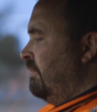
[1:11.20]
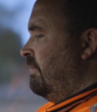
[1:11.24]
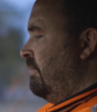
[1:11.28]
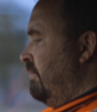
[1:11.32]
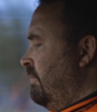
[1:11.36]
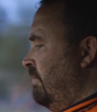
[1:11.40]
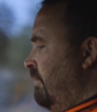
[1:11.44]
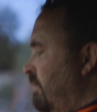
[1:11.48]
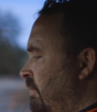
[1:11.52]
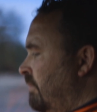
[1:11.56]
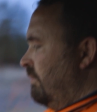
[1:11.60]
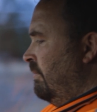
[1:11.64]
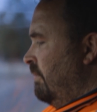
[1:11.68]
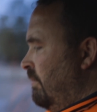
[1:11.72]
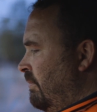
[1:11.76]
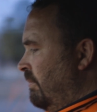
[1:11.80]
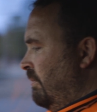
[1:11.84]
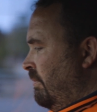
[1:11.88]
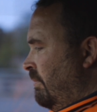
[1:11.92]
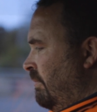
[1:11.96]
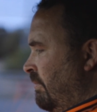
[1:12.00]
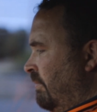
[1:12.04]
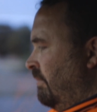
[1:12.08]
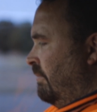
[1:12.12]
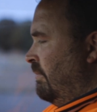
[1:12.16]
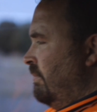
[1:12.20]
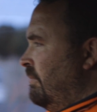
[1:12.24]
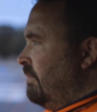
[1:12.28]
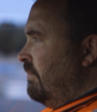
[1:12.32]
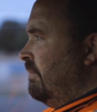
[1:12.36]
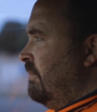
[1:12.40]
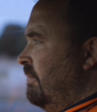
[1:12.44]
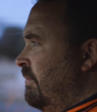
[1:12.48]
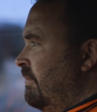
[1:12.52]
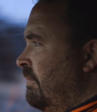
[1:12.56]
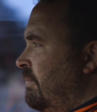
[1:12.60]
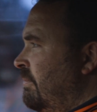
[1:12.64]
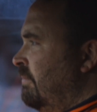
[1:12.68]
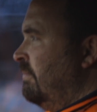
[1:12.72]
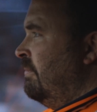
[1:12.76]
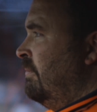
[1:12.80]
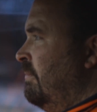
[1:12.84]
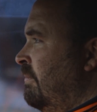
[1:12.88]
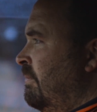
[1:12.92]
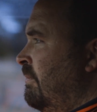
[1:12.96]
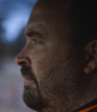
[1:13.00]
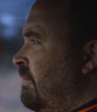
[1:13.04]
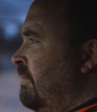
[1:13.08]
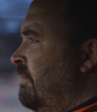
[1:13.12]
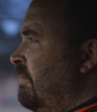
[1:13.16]
that's the problem.
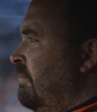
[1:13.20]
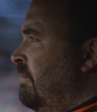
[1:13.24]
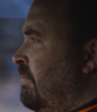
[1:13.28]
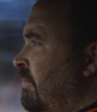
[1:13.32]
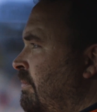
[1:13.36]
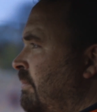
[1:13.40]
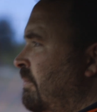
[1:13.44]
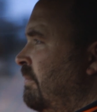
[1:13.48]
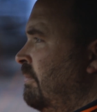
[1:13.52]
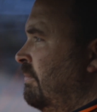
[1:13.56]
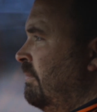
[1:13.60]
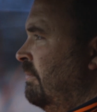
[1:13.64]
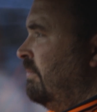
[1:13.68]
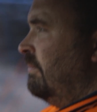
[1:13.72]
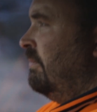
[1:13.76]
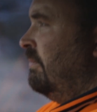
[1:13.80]
That's what the problem